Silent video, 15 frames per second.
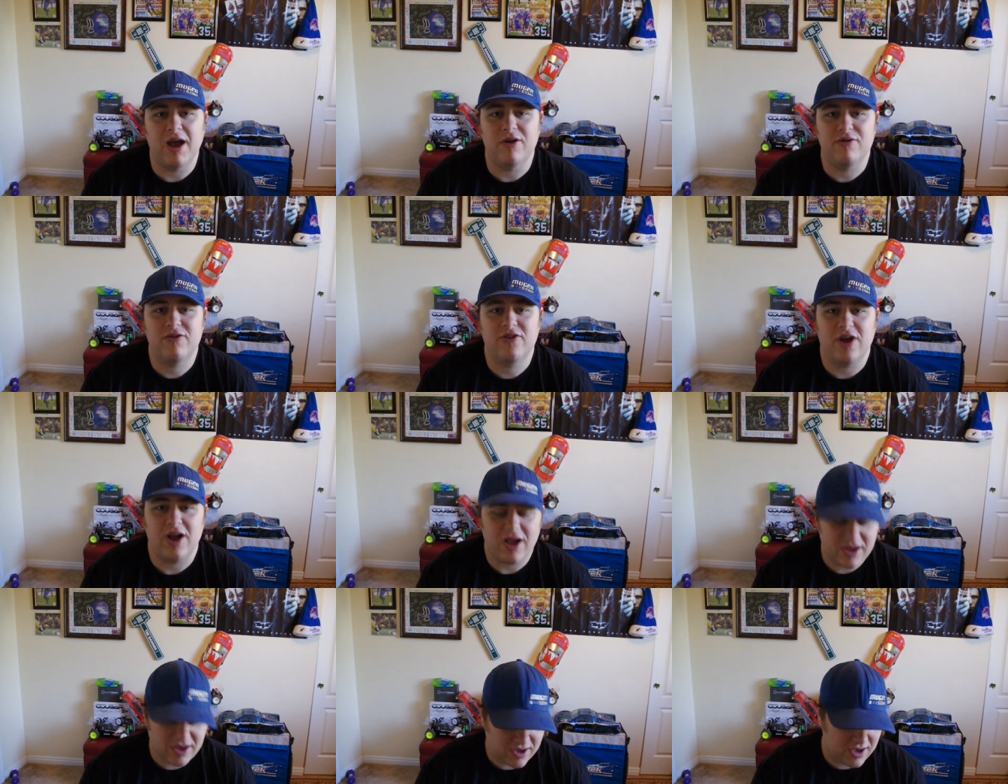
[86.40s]

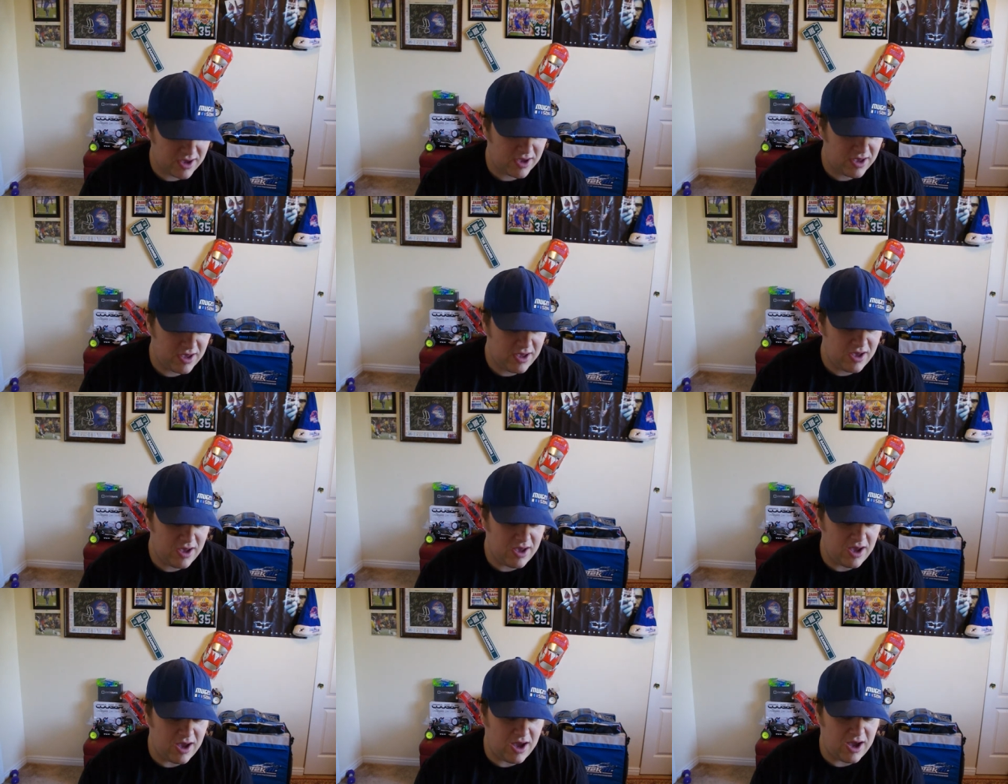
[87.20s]
Bioshock,
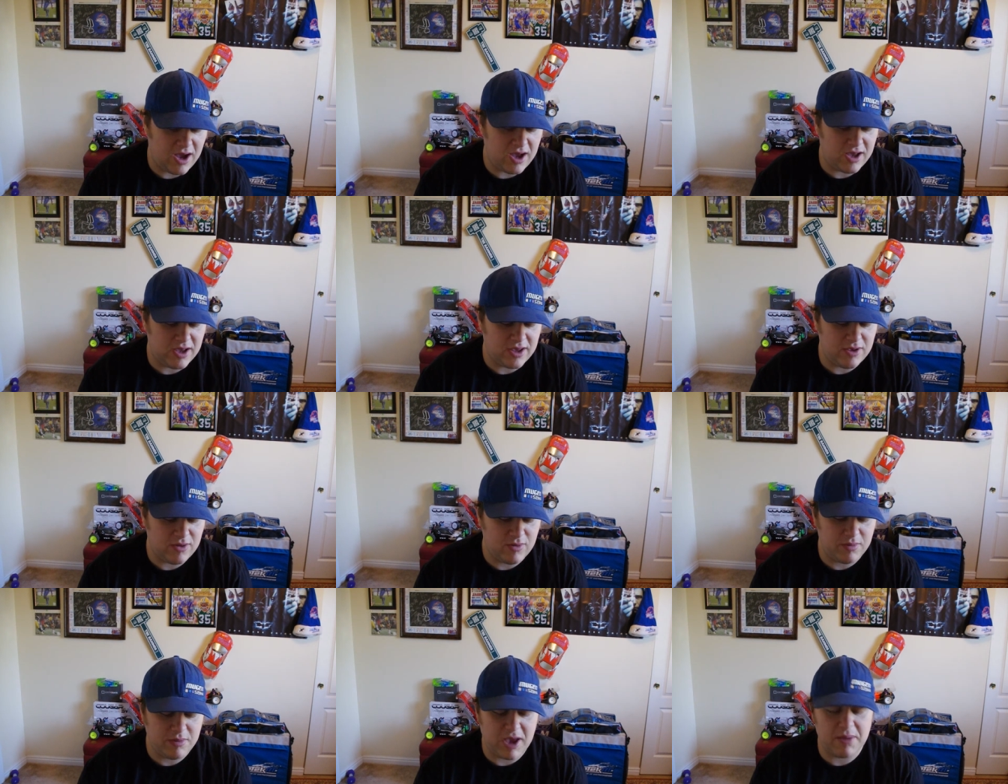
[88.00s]
uh,
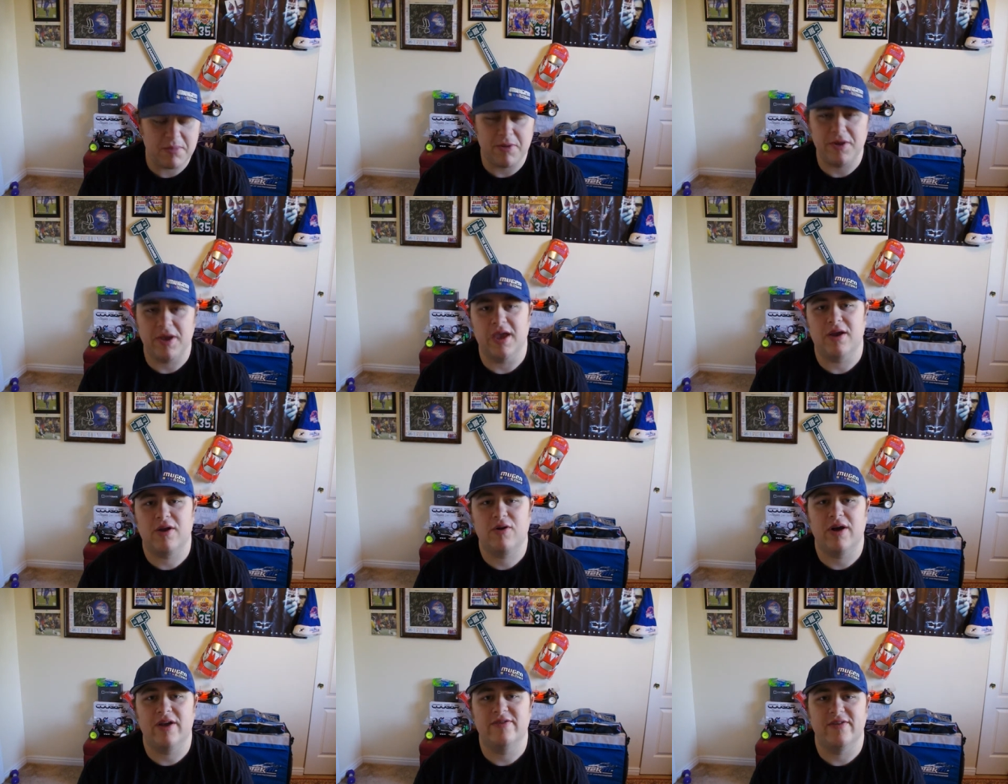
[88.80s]
you will be able to get
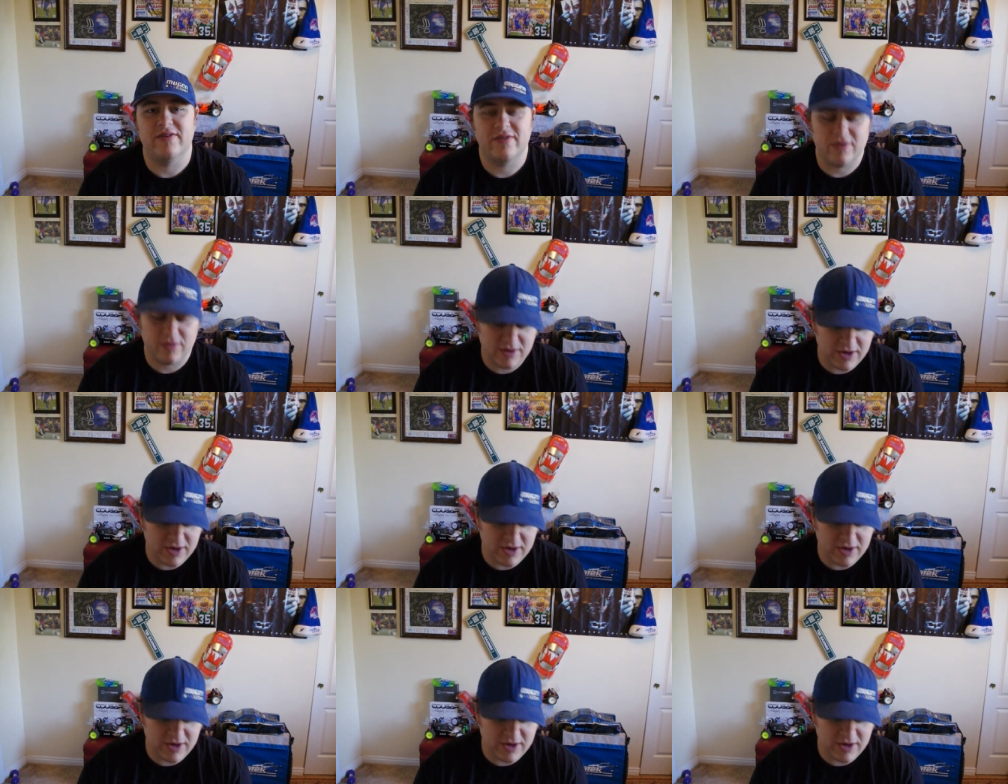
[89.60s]
Crysis